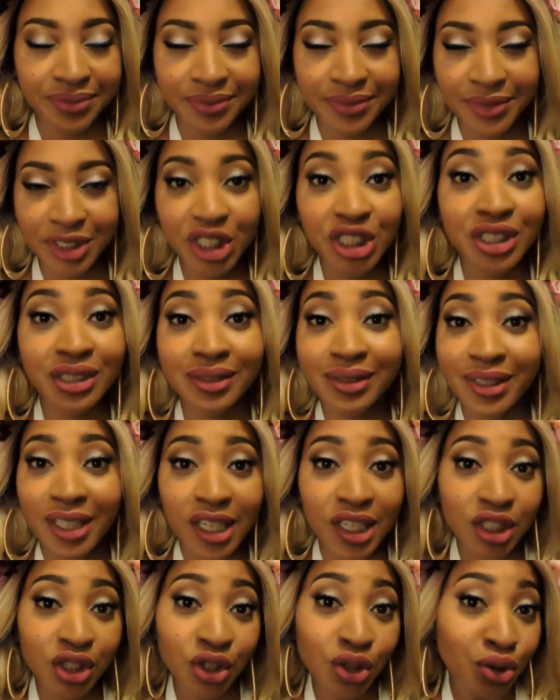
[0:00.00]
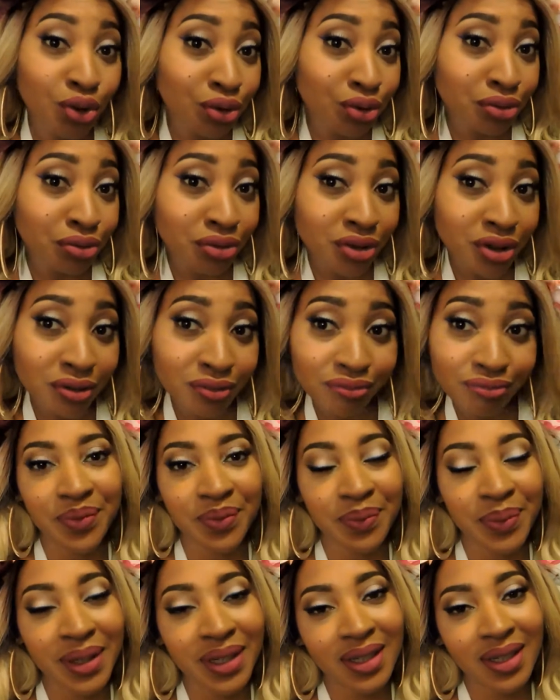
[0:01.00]
Just stay tuned,
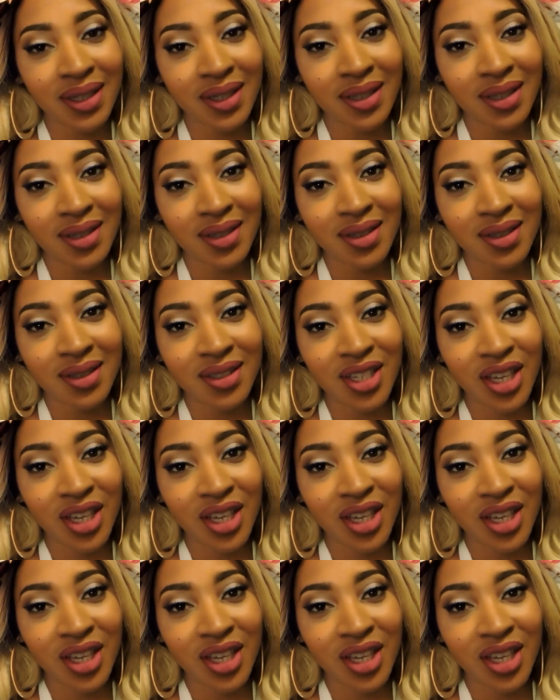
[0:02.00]
please.